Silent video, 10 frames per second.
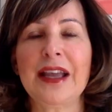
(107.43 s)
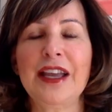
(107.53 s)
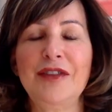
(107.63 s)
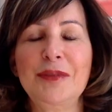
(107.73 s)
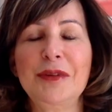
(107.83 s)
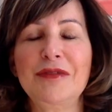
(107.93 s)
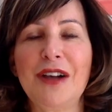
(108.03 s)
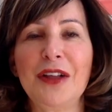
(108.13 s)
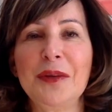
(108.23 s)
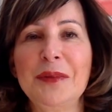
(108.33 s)
If you've been
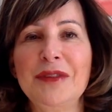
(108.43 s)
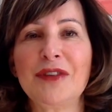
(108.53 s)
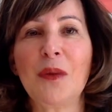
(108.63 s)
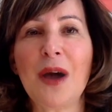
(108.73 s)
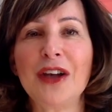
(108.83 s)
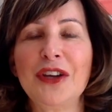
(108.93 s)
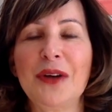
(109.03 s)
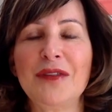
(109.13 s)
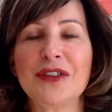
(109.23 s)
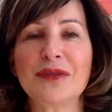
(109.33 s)
following me for a while, you know
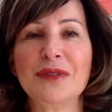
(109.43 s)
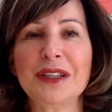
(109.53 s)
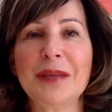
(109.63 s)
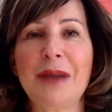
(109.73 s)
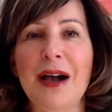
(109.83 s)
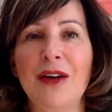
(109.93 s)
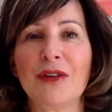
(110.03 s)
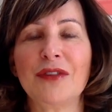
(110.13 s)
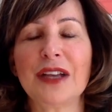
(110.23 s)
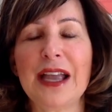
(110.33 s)
I have this really
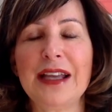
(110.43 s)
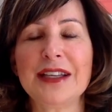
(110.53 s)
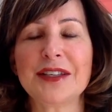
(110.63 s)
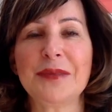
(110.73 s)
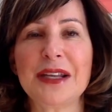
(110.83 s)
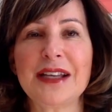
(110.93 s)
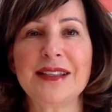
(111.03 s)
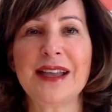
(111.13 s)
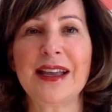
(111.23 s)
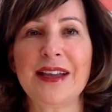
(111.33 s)
powerful Kateism that I
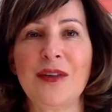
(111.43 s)
say